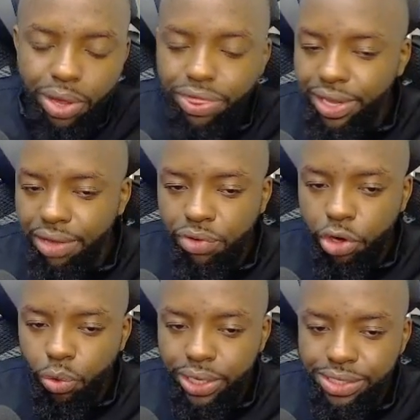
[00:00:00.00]
one thing I've
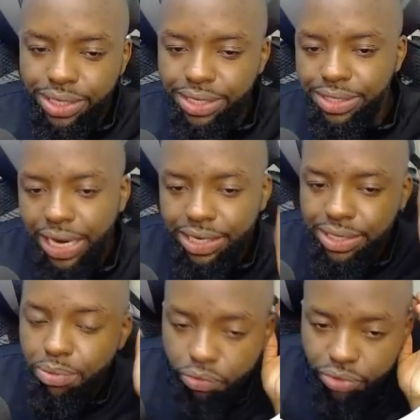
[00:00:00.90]
noticed is that
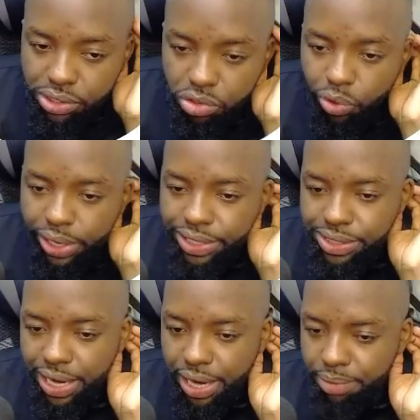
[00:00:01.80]
some of these trade
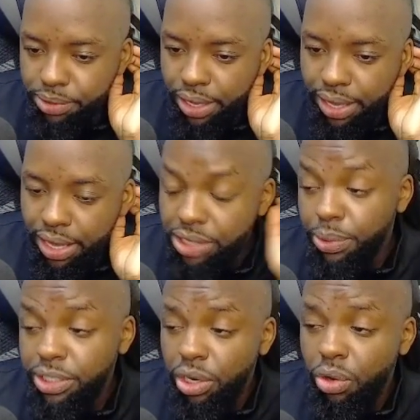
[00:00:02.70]
setups,
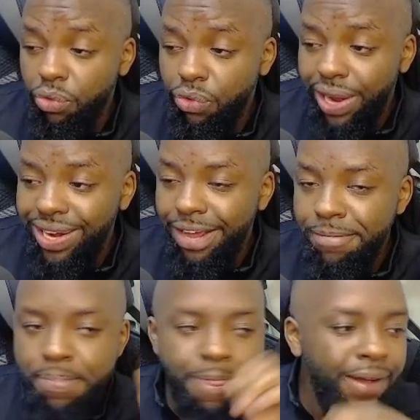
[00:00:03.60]
especially on Friday,